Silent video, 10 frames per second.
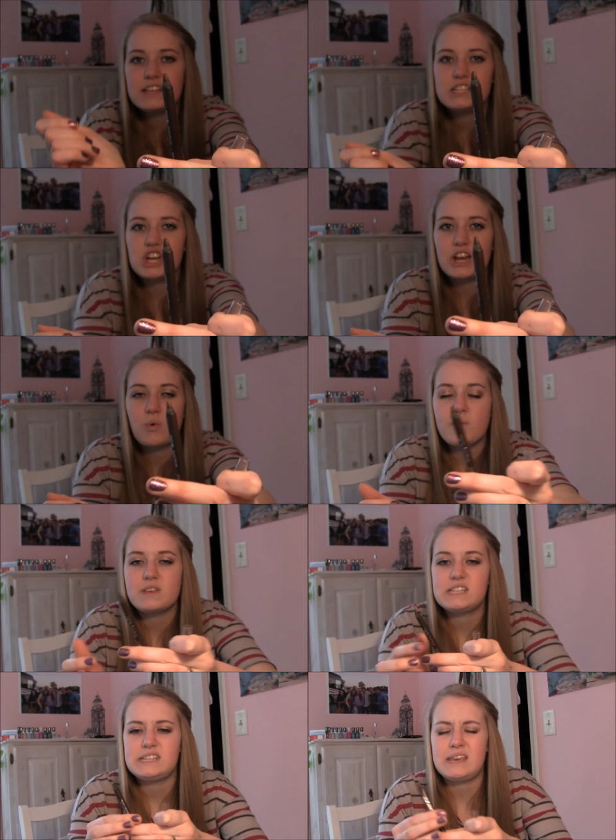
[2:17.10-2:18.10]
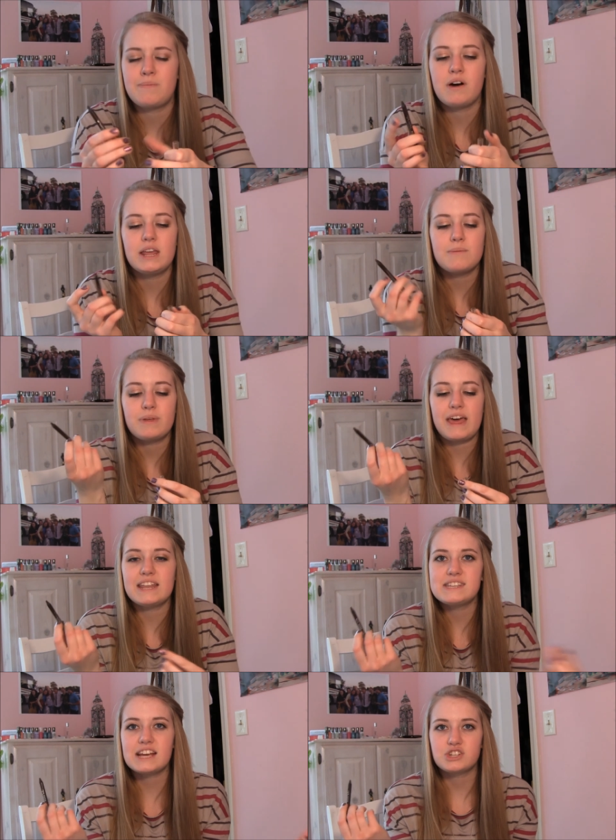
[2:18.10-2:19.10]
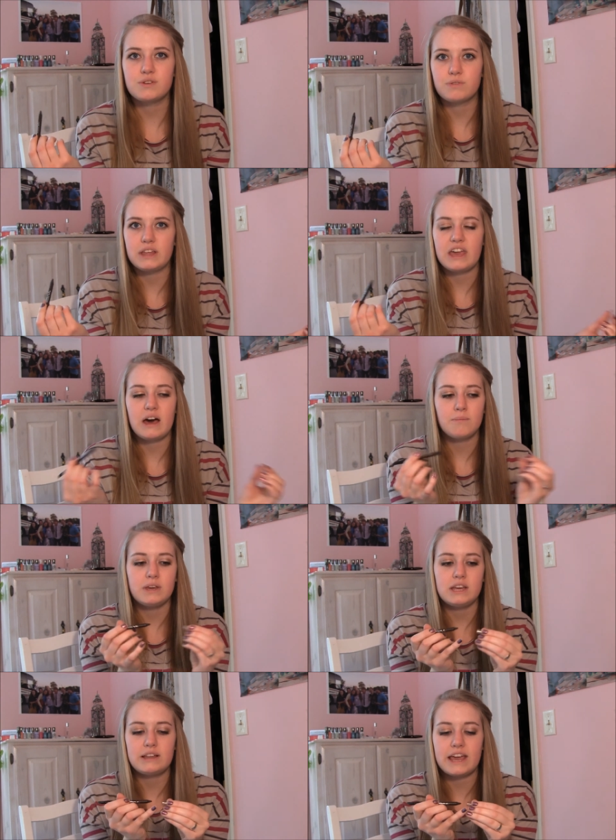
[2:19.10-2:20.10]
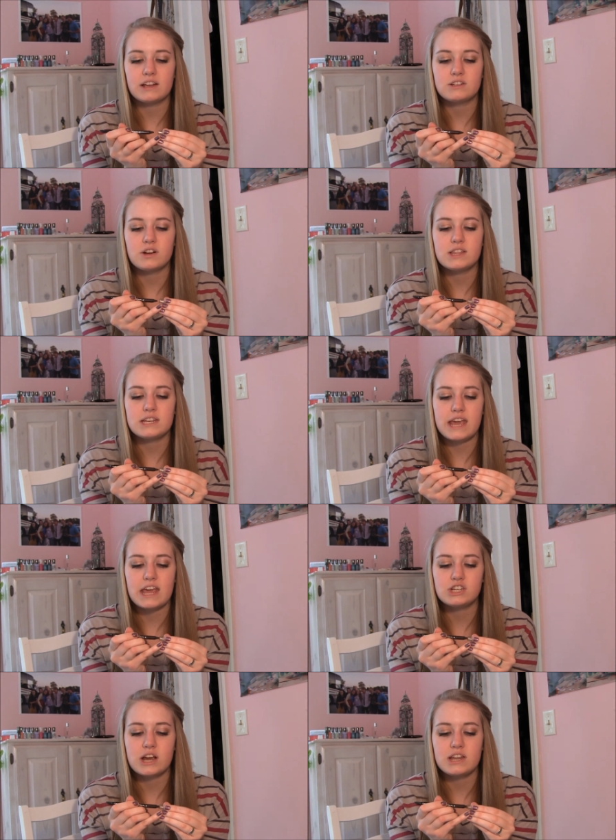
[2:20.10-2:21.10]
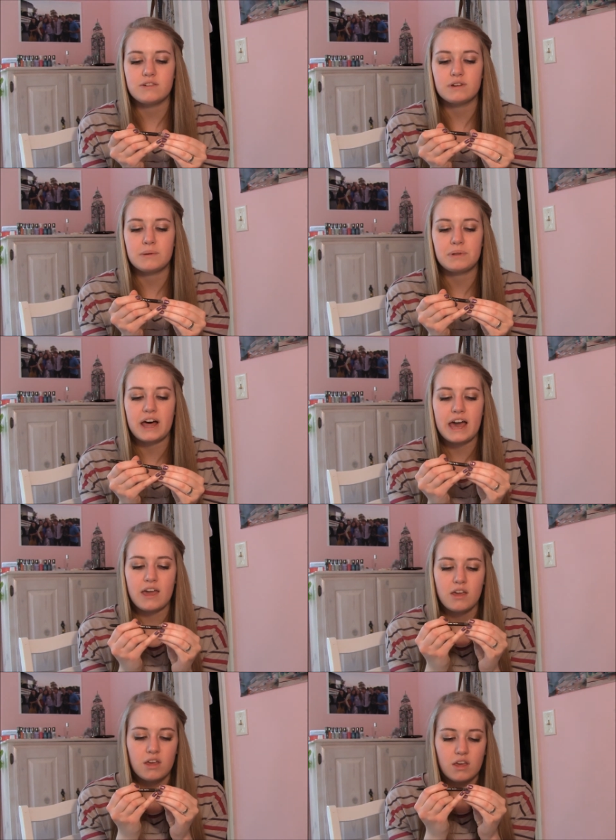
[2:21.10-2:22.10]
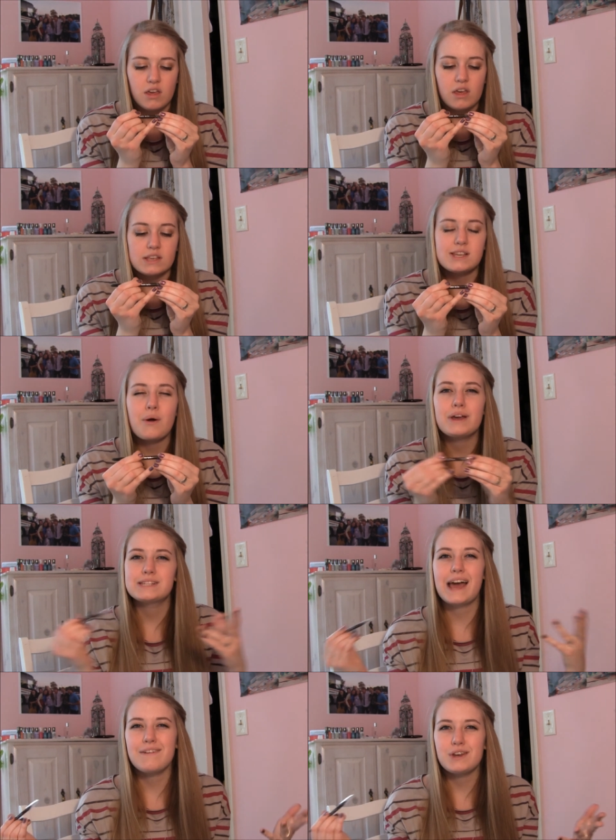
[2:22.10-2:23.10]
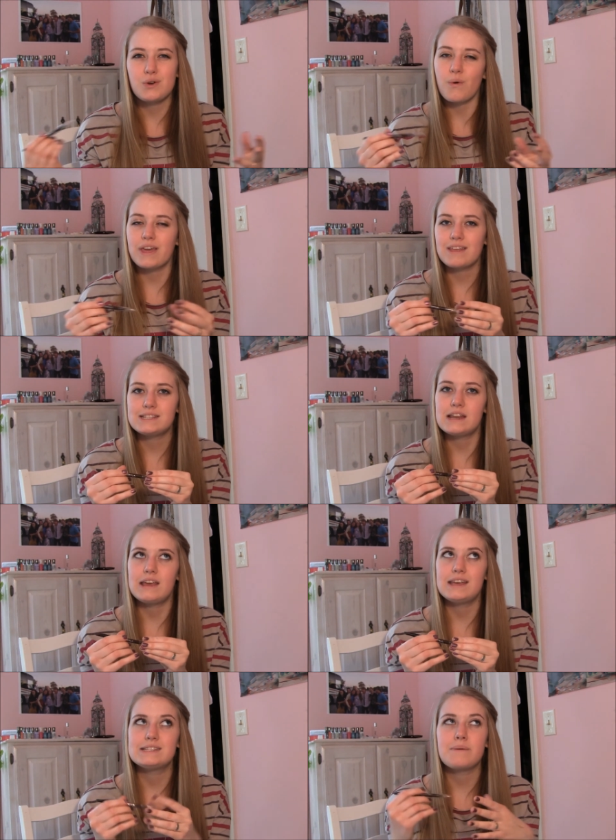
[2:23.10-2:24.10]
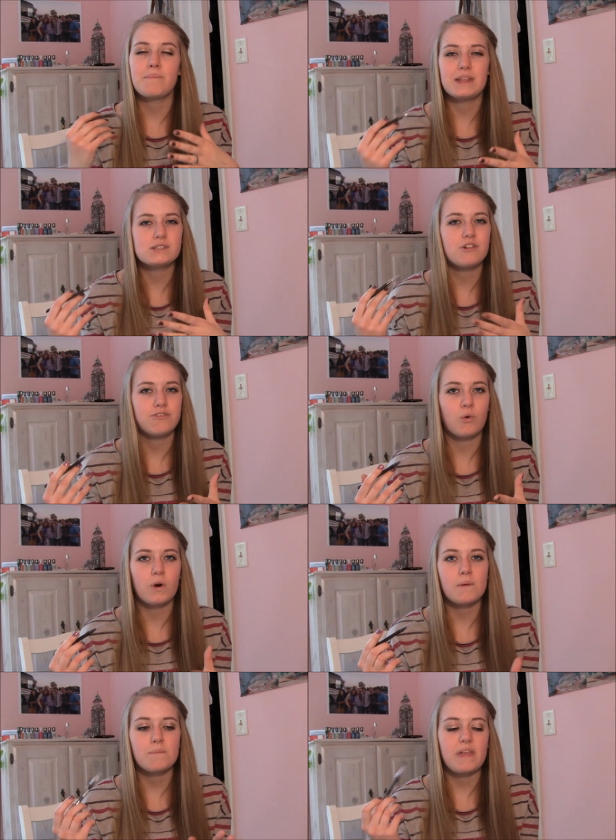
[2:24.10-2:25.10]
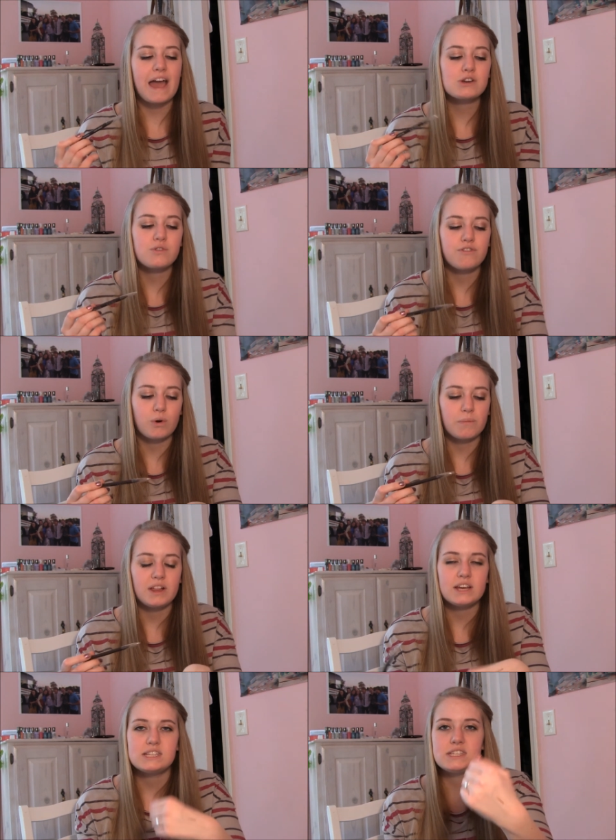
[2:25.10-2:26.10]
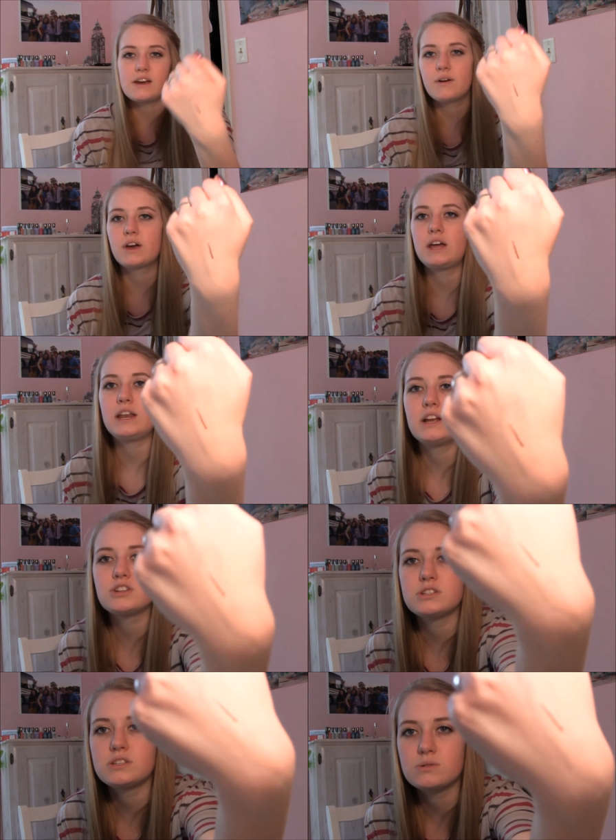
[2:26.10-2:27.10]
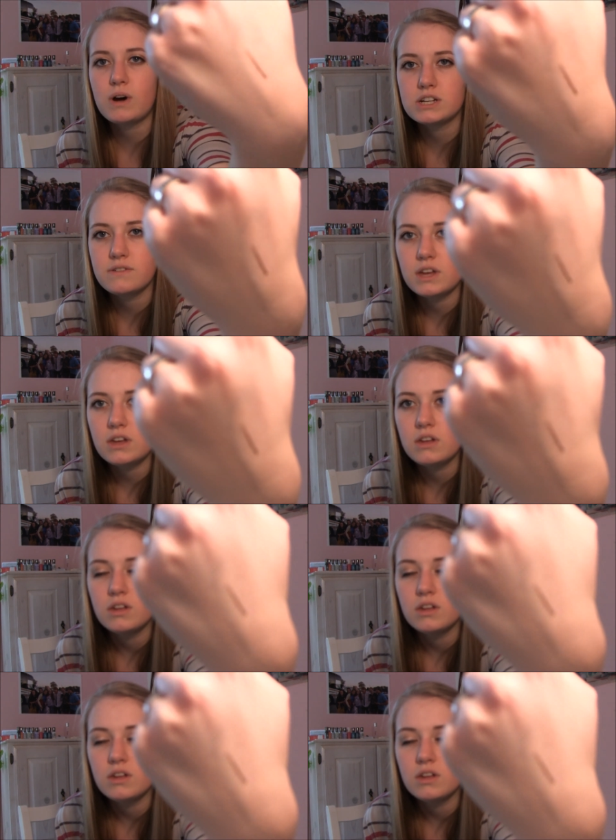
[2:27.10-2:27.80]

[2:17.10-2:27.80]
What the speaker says: this ginormous tip on it, but that's actually really helped me like during the day trying to reapply. So it's kind of annoying that it's in pencil form, but the actual formula is so good. And here's just a swatch of it.